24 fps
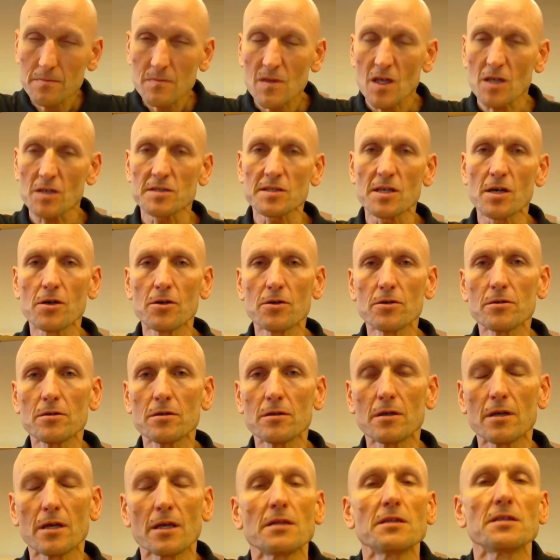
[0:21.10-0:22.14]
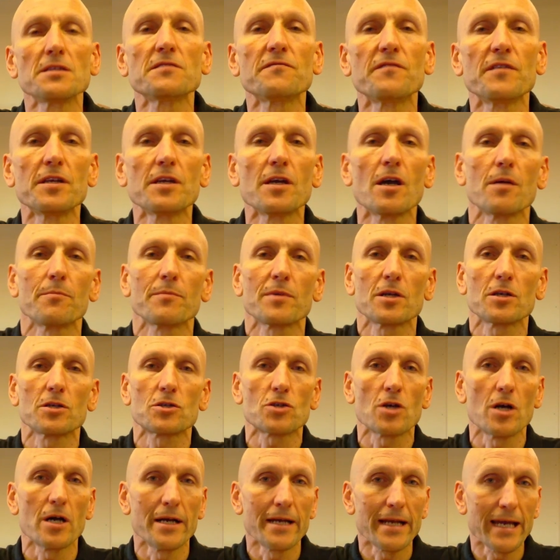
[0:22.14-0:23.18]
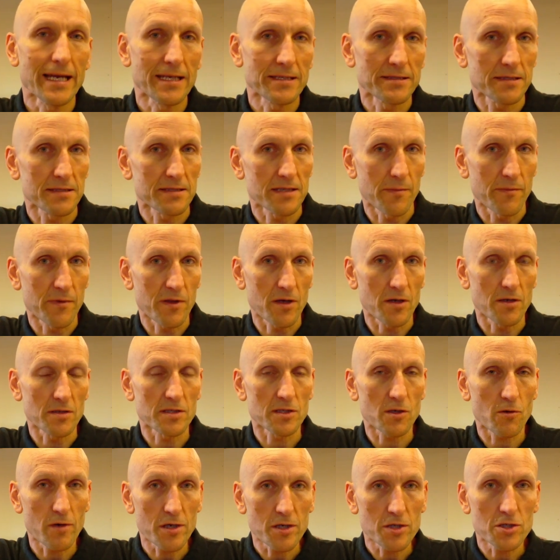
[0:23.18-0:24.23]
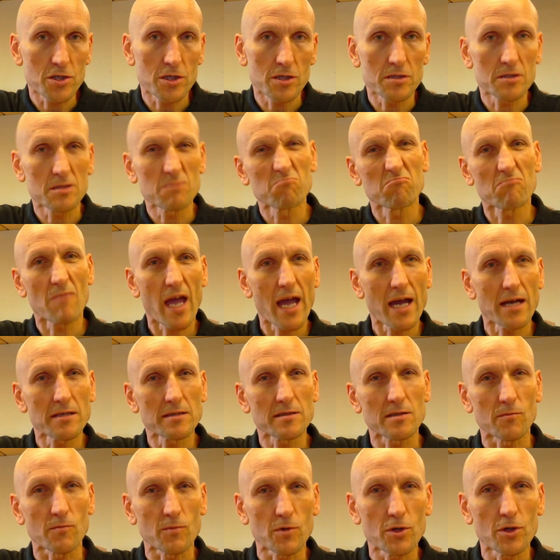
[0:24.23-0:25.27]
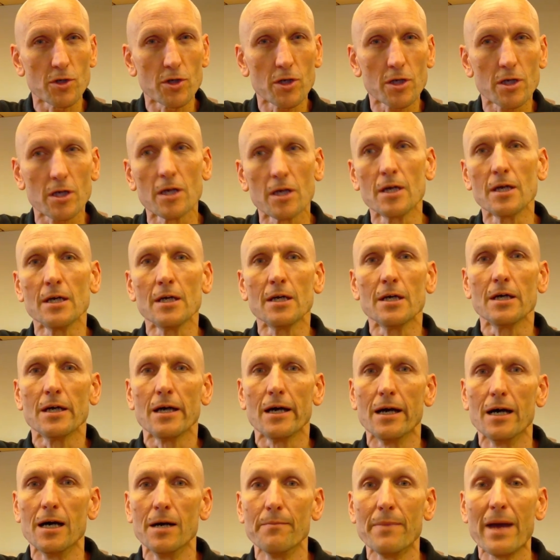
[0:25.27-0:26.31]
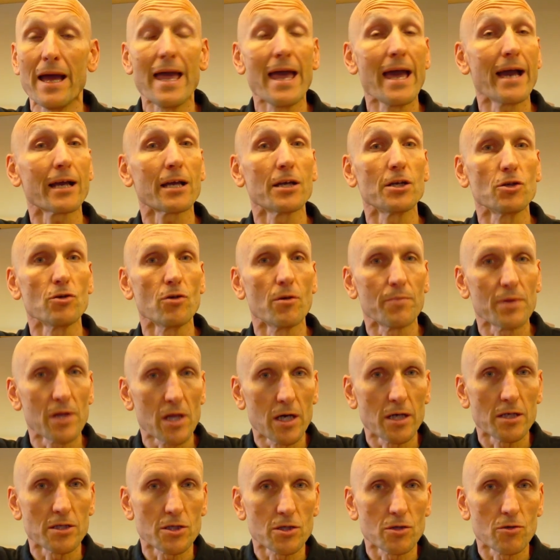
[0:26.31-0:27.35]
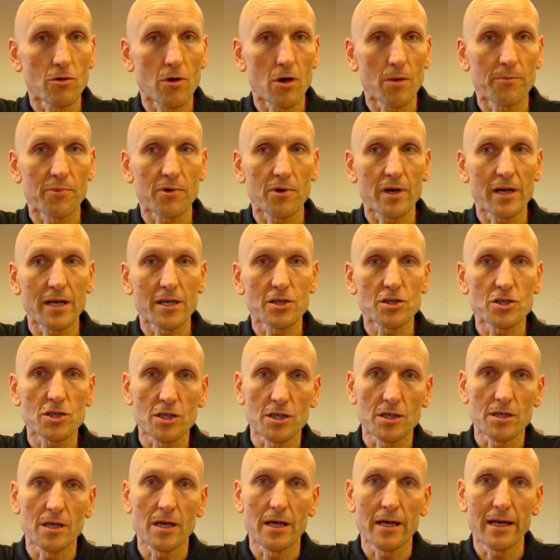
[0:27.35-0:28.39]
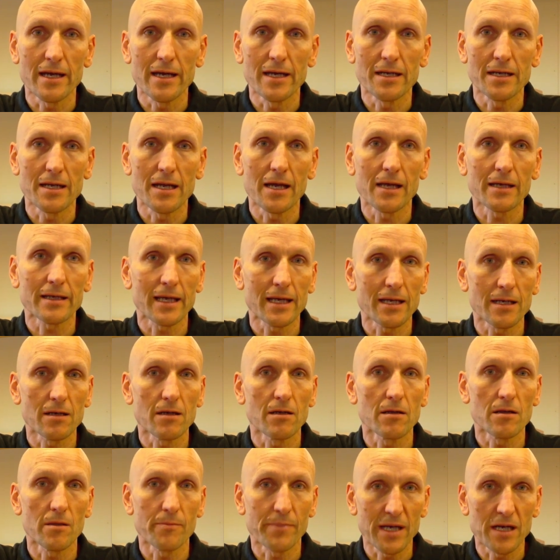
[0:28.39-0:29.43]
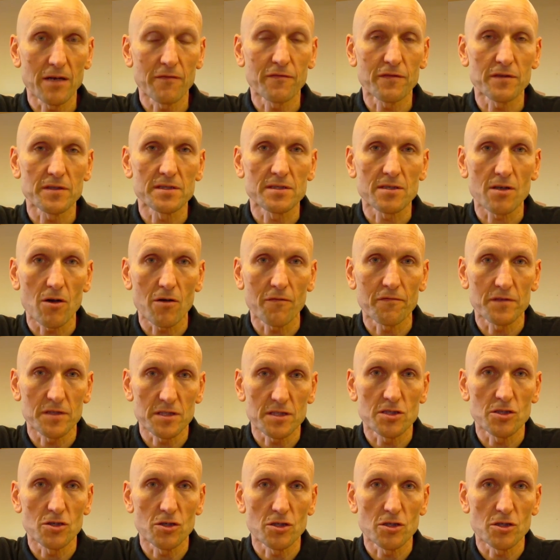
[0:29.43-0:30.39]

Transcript: So in this video I'm going to try and answer some of those questions. How does it work? How can you apply it to your operation and get the benefits of this new